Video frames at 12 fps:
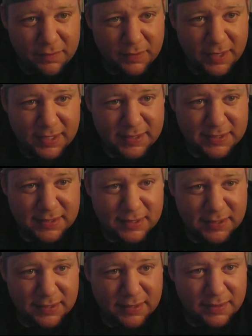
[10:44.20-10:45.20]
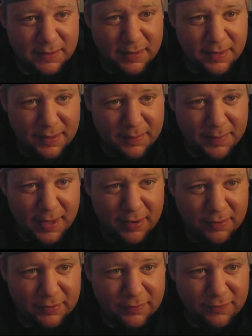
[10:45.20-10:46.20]
ADC
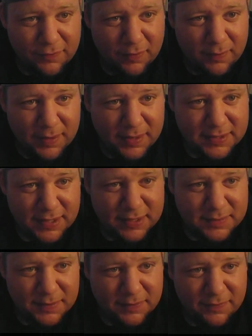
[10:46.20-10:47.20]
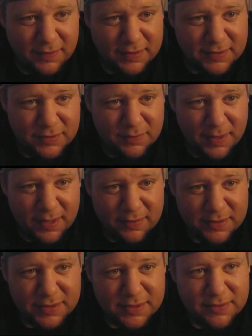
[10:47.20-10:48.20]
batteries for 4 minutes, high-speed flights, new
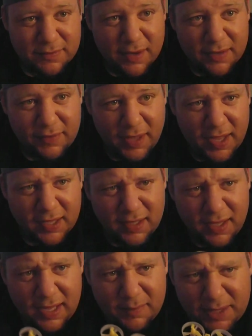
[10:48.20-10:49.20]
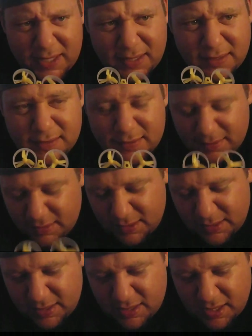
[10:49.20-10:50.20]
batteries just arrived. Heck yeah, man.
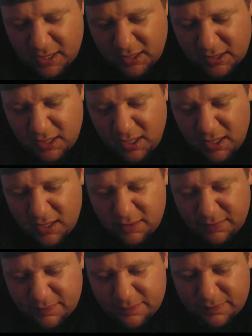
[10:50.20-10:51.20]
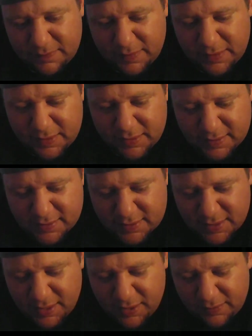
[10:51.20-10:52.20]
Heck yeah.
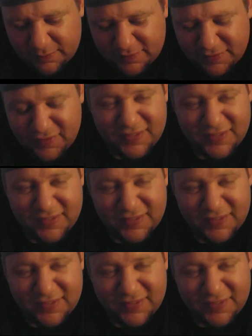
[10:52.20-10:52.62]
So